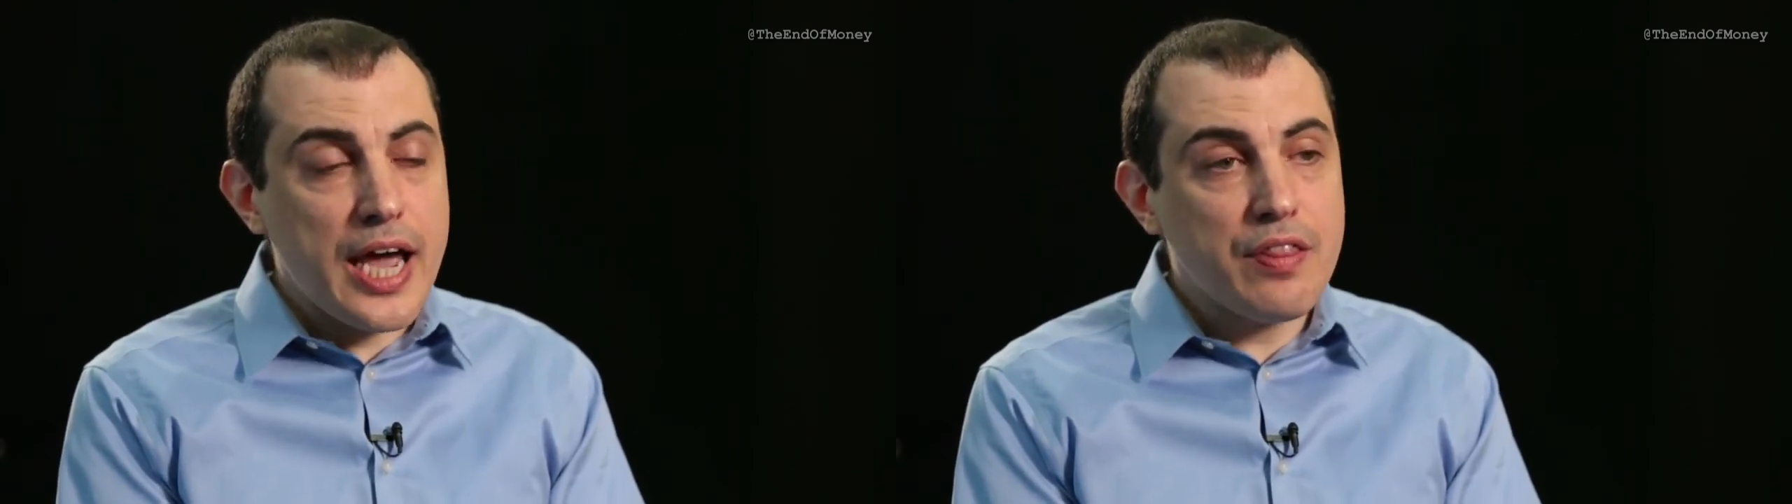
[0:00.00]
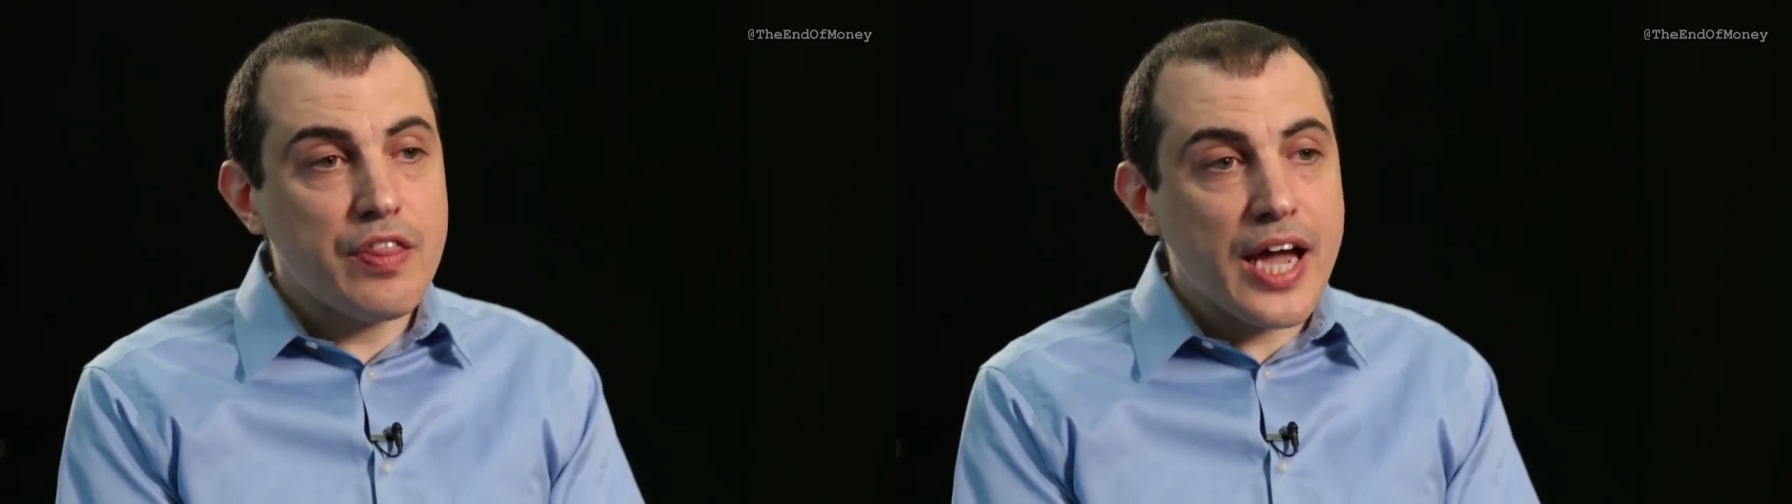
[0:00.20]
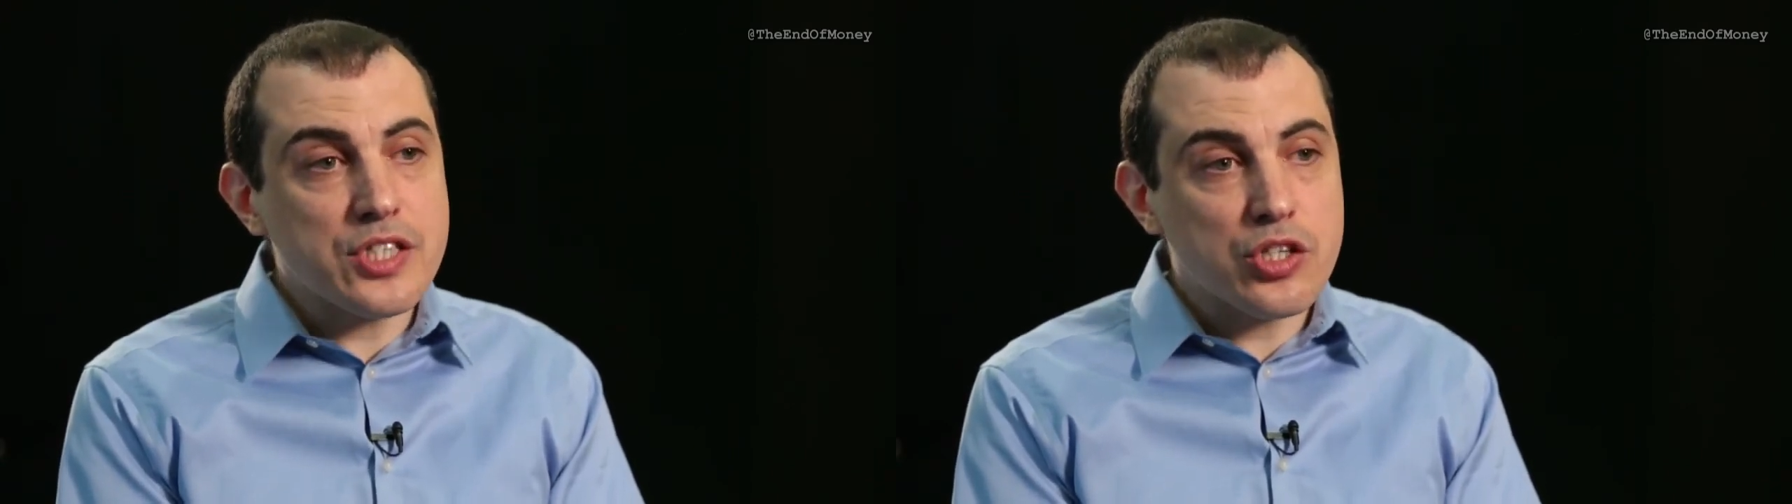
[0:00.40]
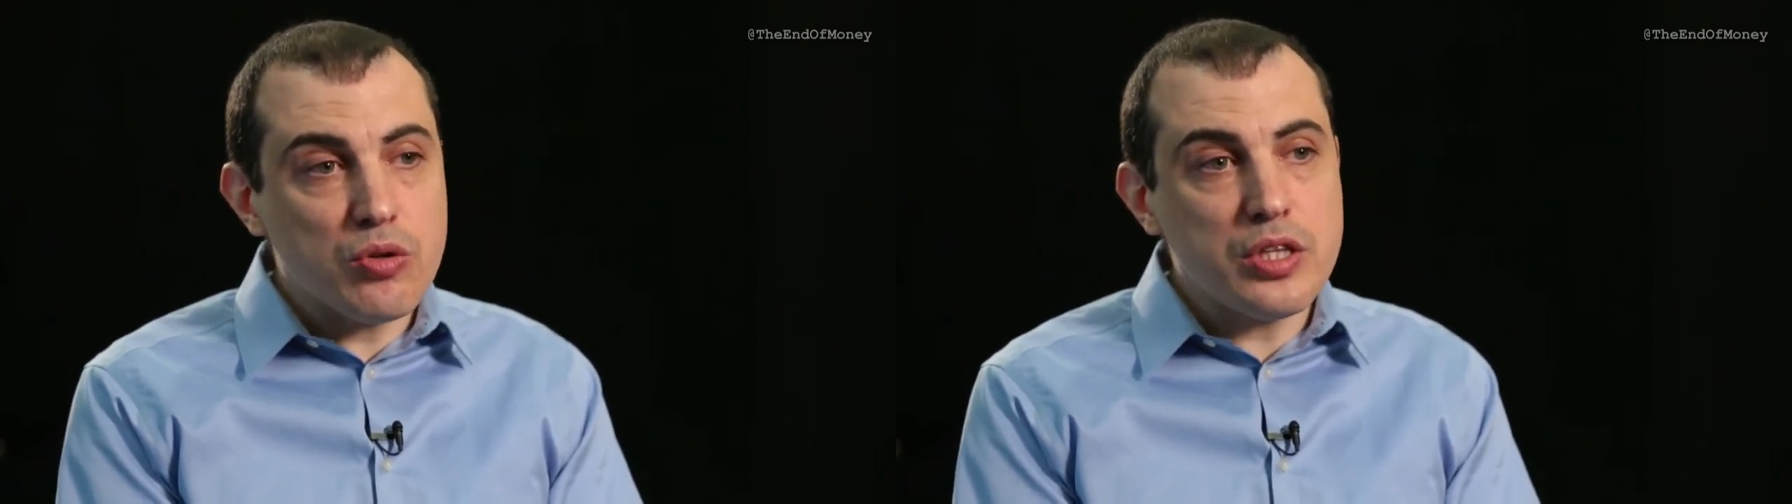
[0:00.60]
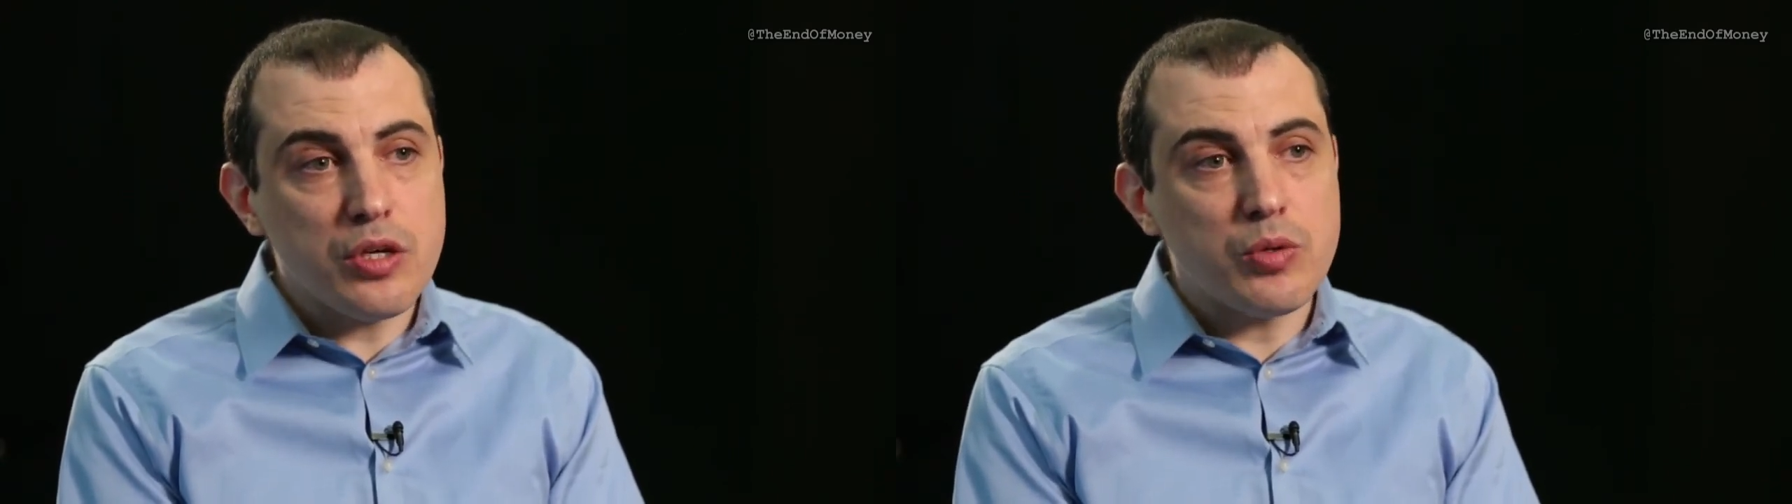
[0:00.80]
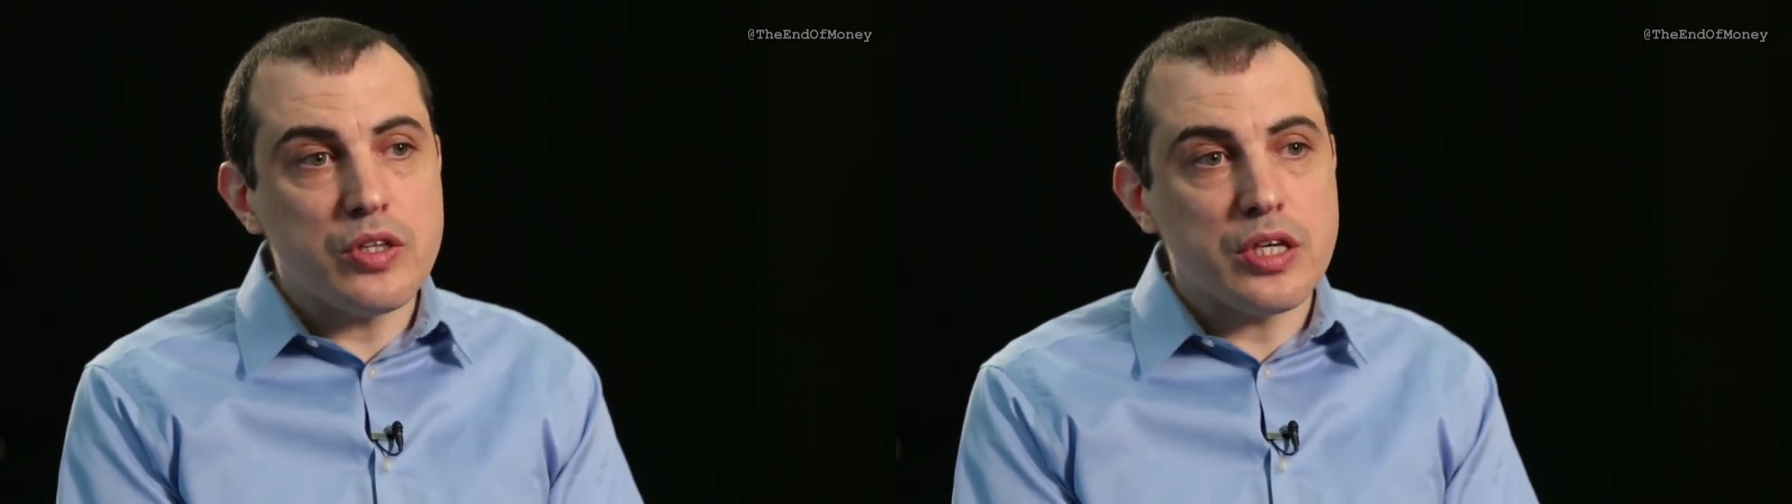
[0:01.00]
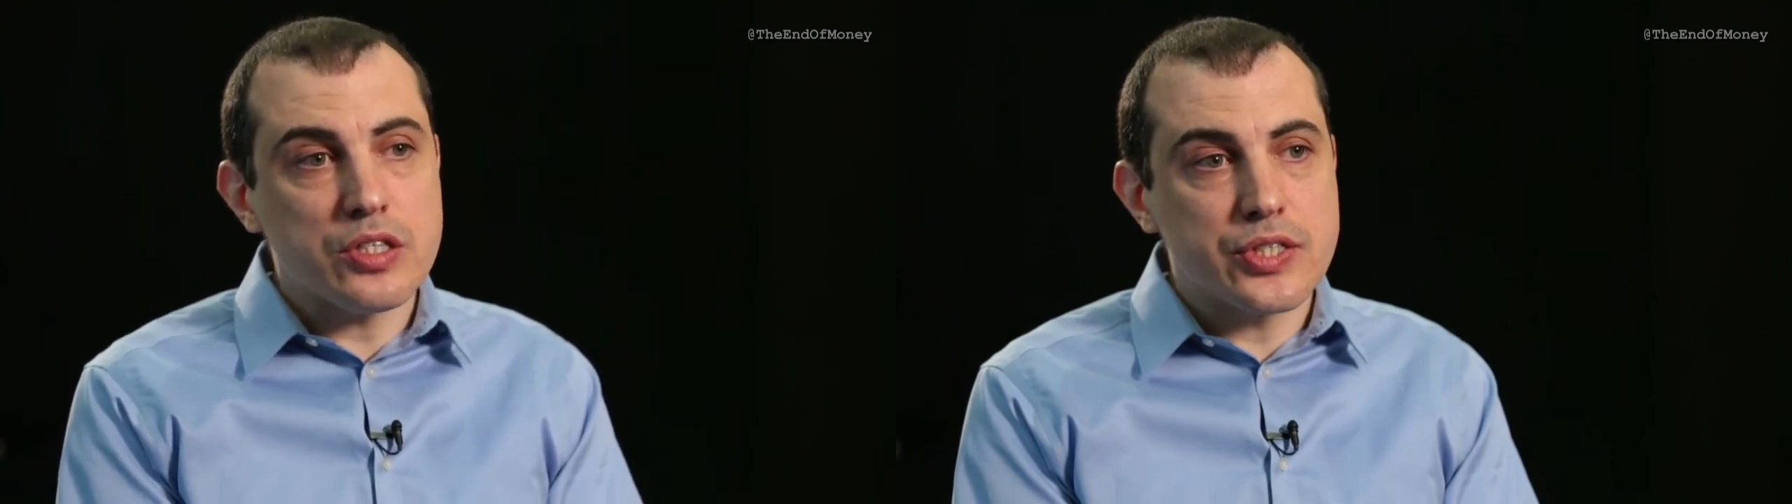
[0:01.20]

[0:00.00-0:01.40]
And that's only with the